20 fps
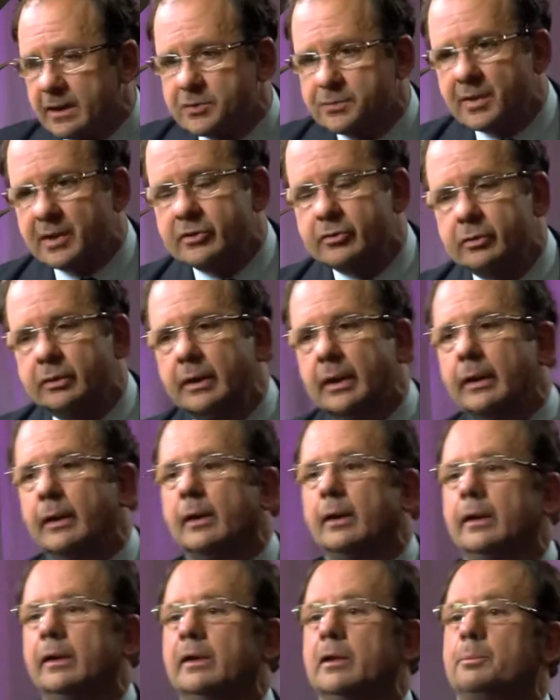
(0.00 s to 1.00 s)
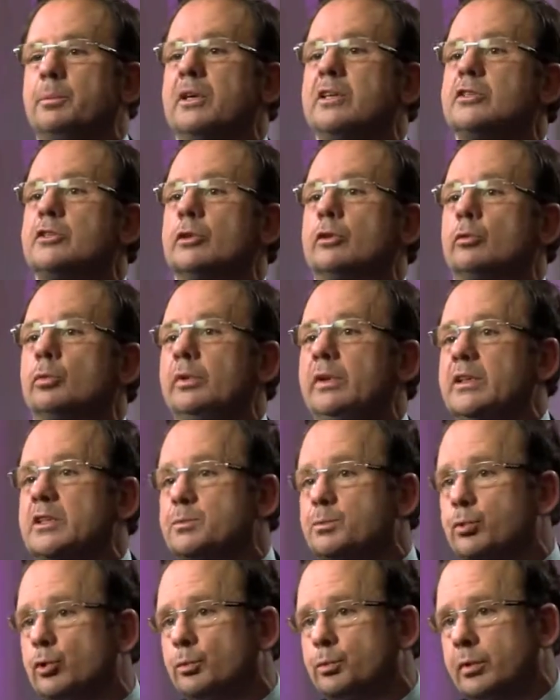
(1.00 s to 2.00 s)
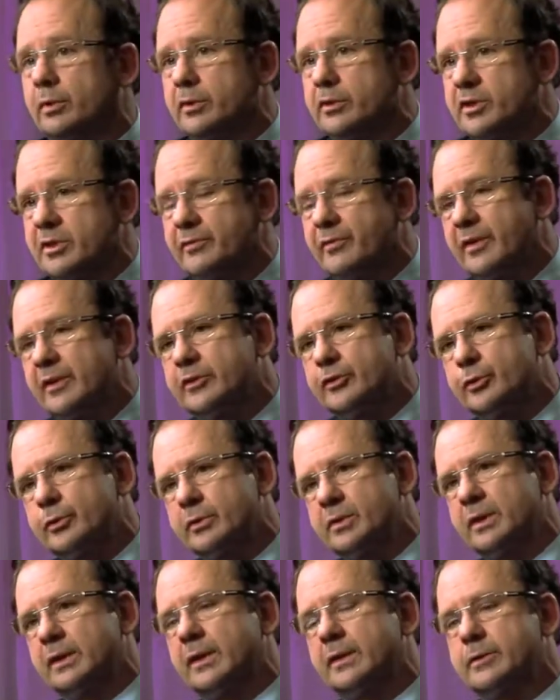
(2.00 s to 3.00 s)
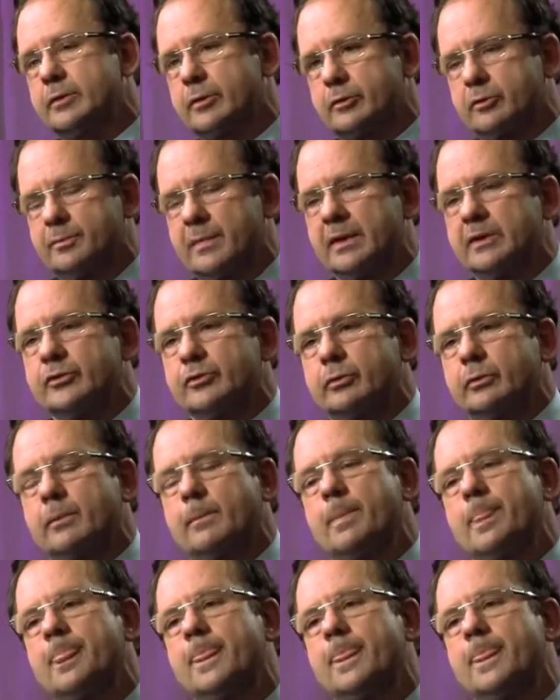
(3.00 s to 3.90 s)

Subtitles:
especially in the patient with these poor prognostic features that I just mentioned.